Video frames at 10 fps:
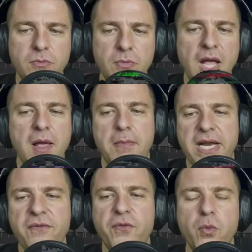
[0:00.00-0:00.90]
But if we
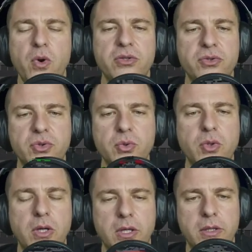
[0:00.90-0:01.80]
want to
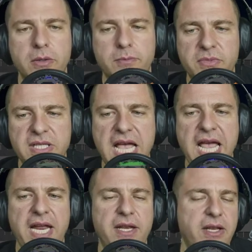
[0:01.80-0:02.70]

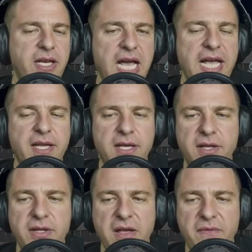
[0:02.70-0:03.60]
obtain like the
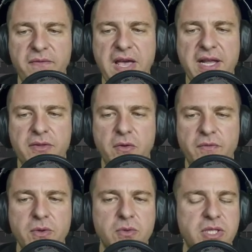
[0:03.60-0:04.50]
effect of
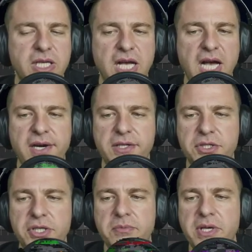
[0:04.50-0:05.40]
using
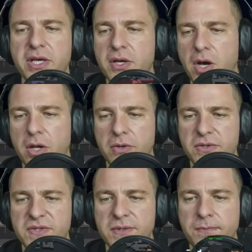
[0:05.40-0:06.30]
RGB colors,
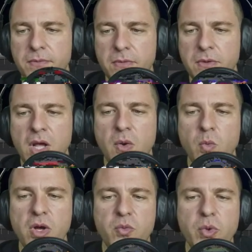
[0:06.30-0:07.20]
what
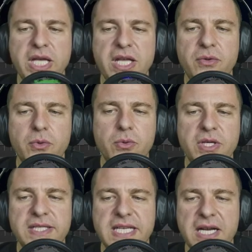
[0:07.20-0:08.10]
we can do is
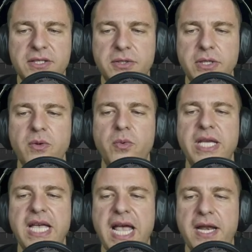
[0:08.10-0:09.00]
actually we
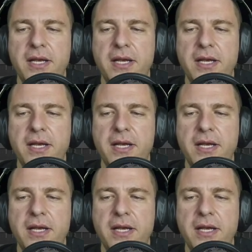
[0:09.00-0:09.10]
can